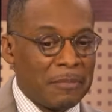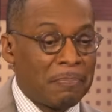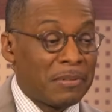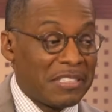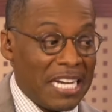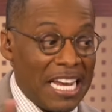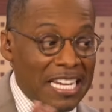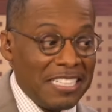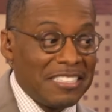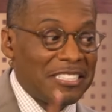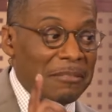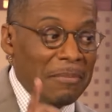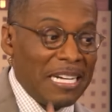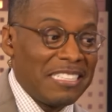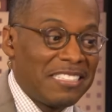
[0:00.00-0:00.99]
it pertains
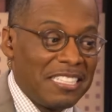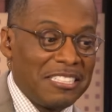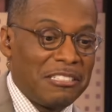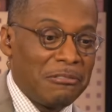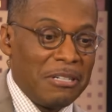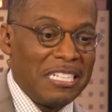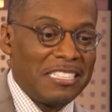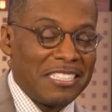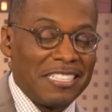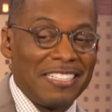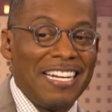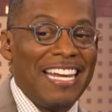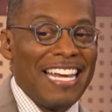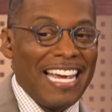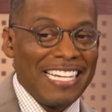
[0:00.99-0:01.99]
to my
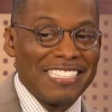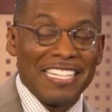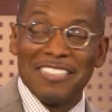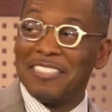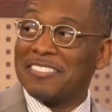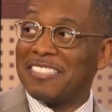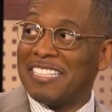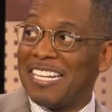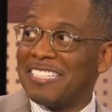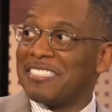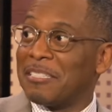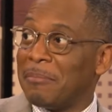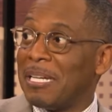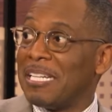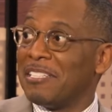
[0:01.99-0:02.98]
situation, as I looked at it as
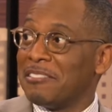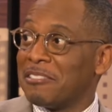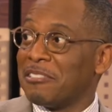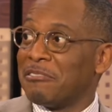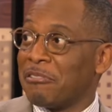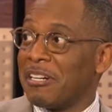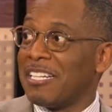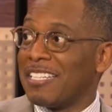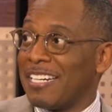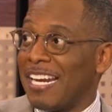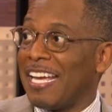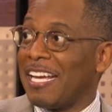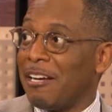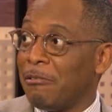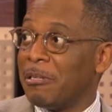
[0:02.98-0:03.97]
somebody used to drink and
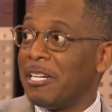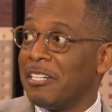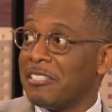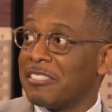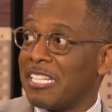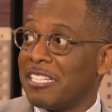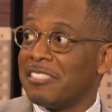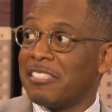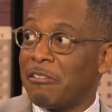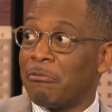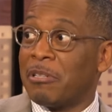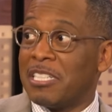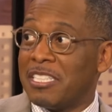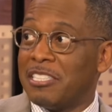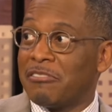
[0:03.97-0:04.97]
hang out with entertainers that
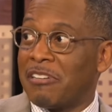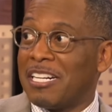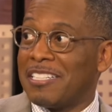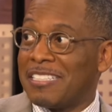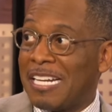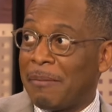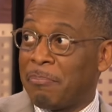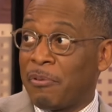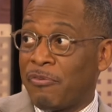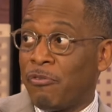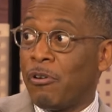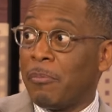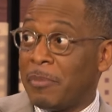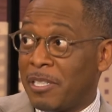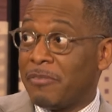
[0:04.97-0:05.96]
really drank, not
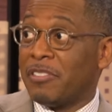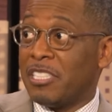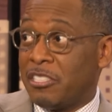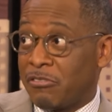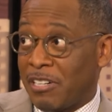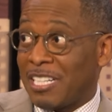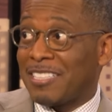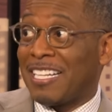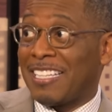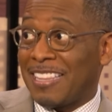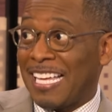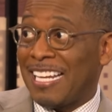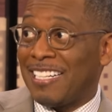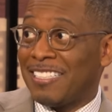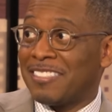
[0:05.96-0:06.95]
performatively drank like
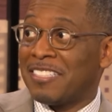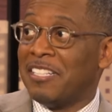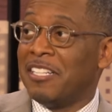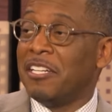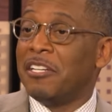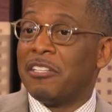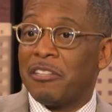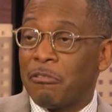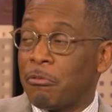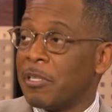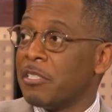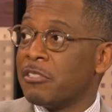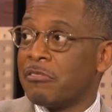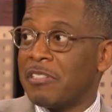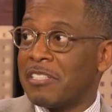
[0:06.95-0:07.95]
that is, the
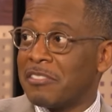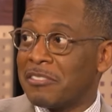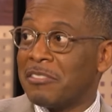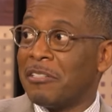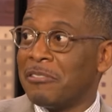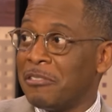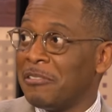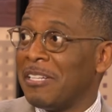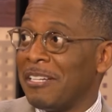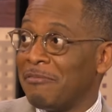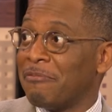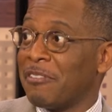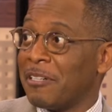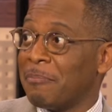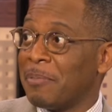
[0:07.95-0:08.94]
real drinkers don't do that
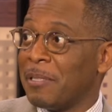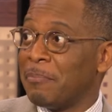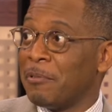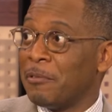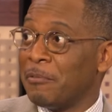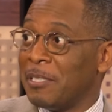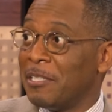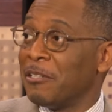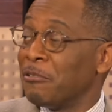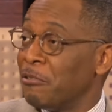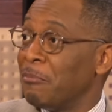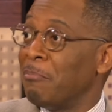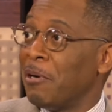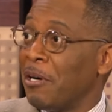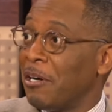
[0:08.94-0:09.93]
in front of people. We go to
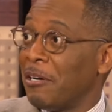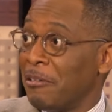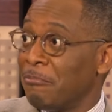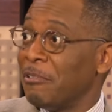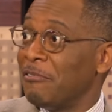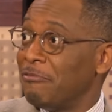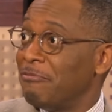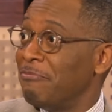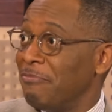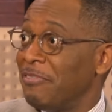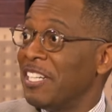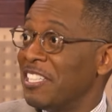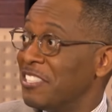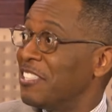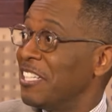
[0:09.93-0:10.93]
a bar and we
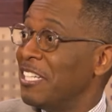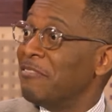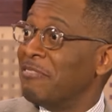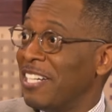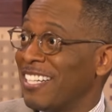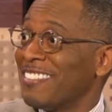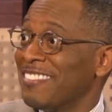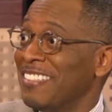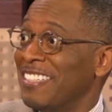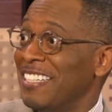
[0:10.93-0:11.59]
finish the evening.